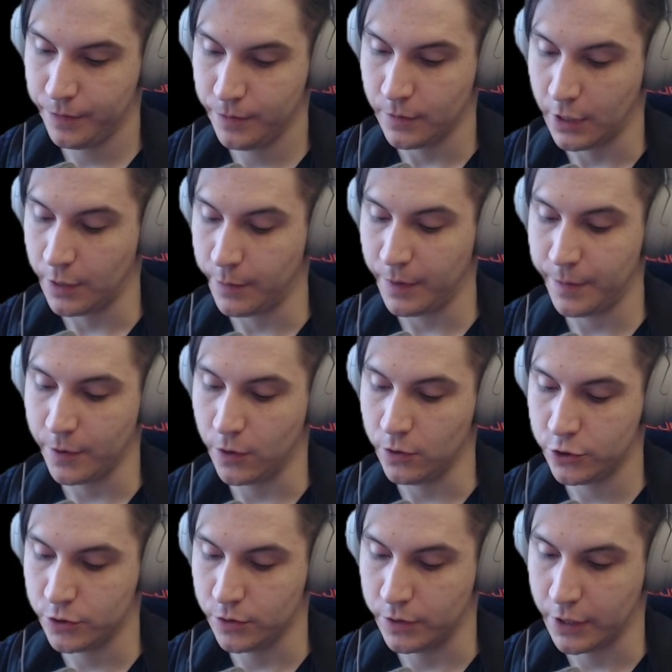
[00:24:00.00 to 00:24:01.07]
and maybe
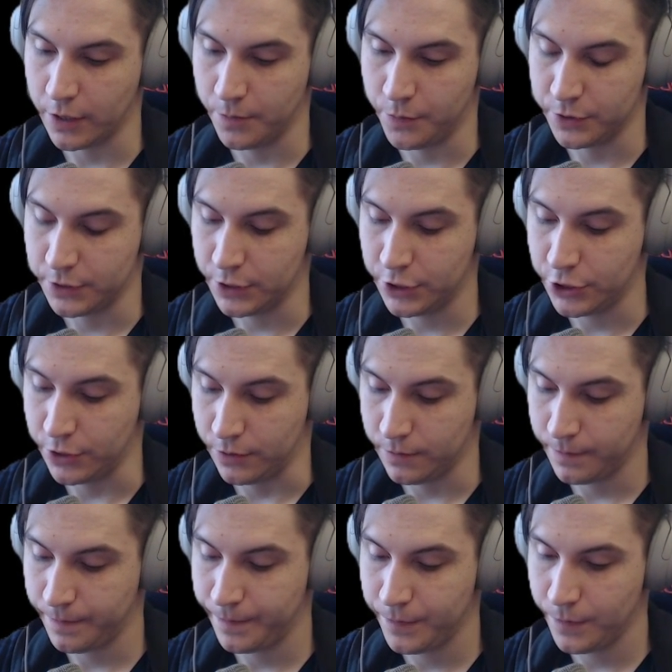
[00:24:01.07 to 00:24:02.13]
also the composition,
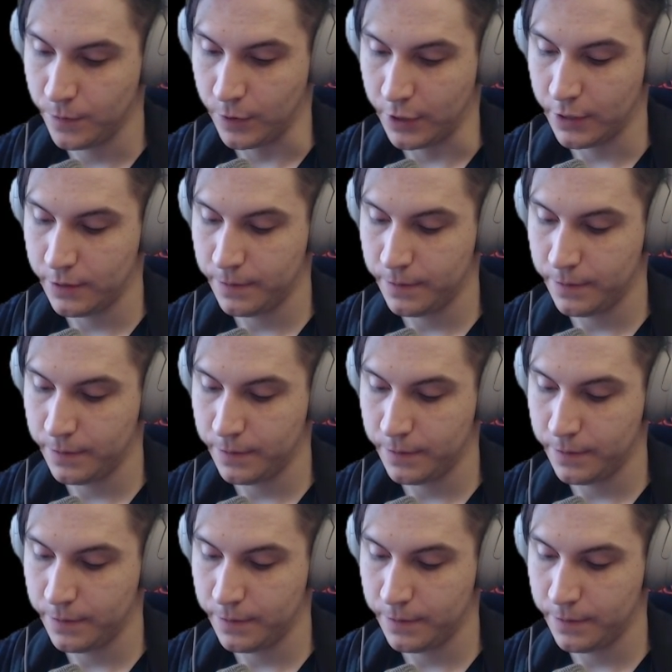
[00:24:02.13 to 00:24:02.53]
right?